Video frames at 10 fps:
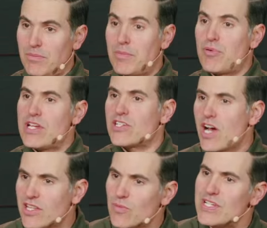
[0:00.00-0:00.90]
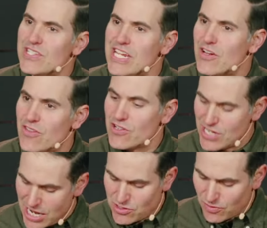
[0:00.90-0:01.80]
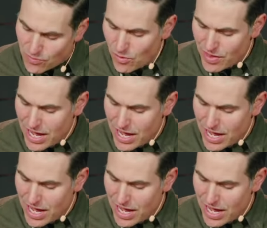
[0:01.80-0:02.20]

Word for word: But praise God that we see here there's an answer for